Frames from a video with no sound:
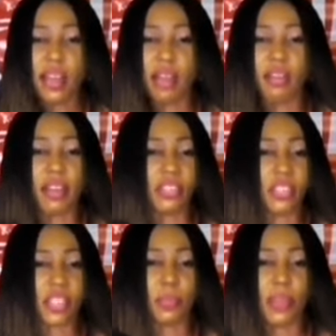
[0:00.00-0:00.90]
our
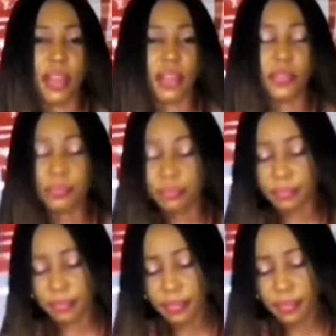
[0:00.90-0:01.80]
relationship life.
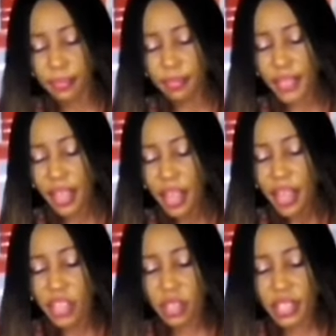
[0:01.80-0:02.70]

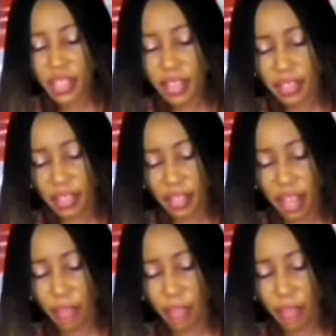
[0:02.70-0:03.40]
This one says,